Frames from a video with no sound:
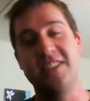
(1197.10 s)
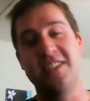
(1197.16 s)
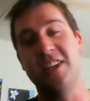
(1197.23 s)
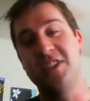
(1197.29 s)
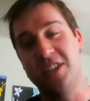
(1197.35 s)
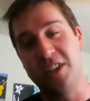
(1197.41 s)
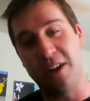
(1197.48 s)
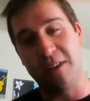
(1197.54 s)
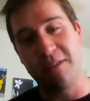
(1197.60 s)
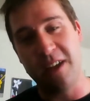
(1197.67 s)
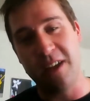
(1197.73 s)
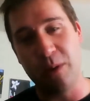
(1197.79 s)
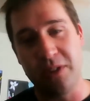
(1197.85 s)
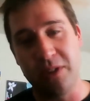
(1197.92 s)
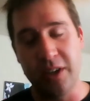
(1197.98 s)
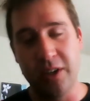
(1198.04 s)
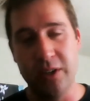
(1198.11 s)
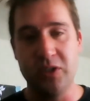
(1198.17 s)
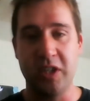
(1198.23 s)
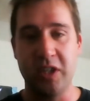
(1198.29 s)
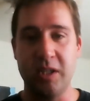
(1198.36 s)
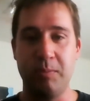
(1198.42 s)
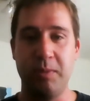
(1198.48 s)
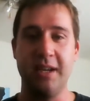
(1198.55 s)
it's such a tough thing with
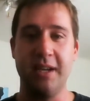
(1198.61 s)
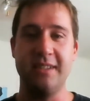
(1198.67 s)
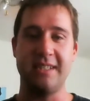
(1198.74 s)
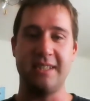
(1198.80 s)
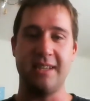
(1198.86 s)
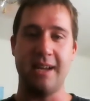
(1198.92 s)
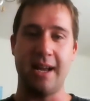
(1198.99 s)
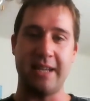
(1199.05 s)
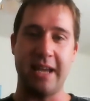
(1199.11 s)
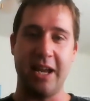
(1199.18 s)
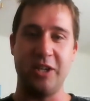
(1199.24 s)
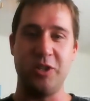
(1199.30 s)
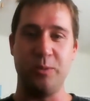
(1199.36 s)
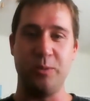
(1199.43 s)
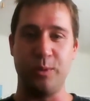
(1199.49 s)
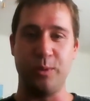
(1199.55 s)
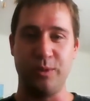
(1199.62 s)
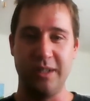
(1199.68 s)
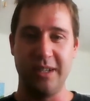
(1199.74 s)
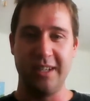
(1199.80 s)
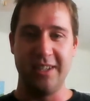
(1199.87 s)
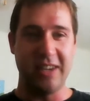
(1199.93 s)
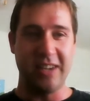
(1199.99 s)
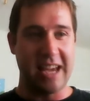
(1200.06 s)
acoustics because it's not tangible.
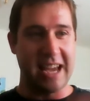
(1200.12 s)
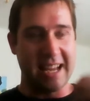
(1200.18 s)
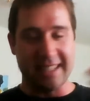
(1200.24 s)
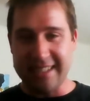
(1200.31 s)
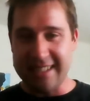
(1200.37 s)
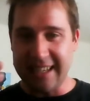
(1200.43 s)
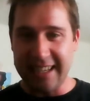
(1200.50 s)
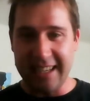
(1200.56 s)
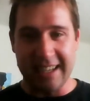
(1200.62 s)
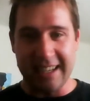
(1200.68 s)
You can't see